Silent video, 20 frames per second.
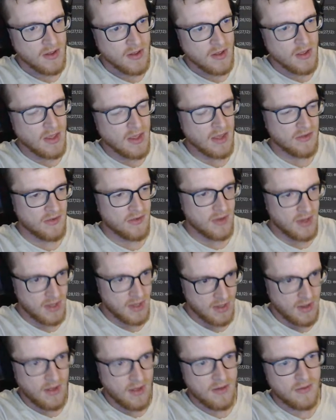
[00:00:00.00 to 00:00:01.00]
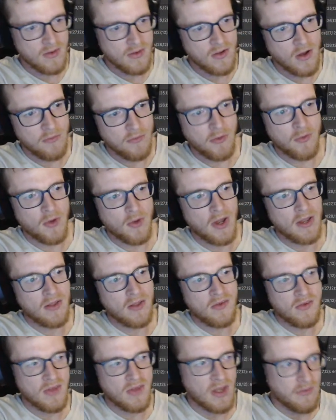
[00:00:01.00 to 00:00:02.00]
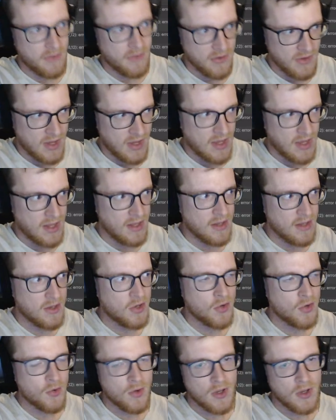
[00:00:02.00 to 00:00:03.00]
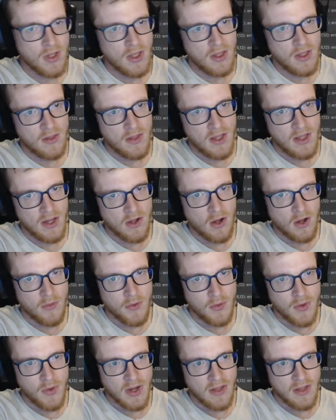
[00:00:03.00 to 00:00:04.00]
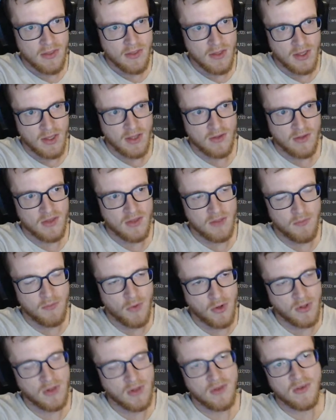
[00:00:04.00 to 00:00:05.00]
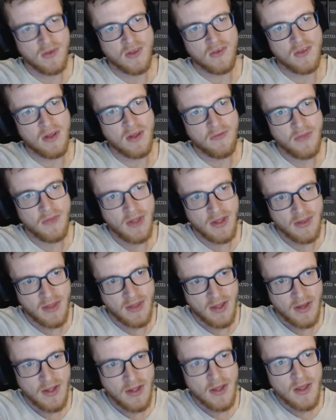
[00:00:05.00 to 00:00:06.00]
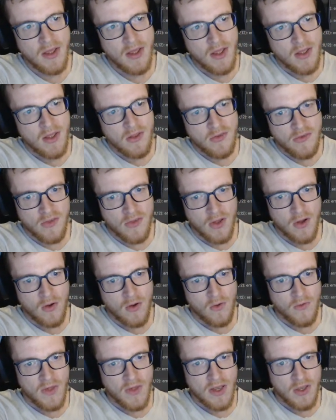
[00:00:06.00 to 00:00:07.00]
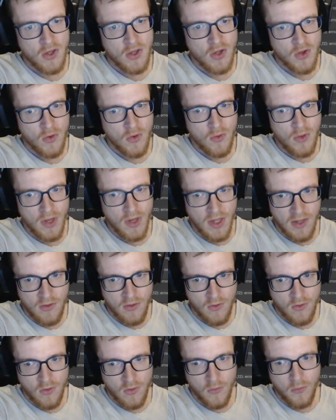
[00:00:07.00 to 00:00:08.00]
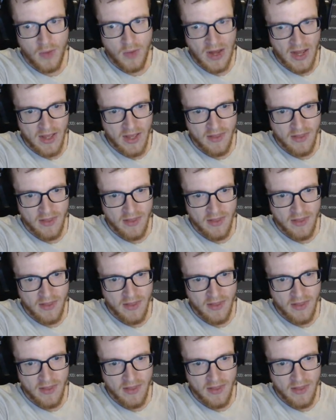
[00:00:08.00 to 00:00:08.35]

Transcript: Yes, copyrighted stuff is literally, they copyright things and models and stuff like that, so that you need to buy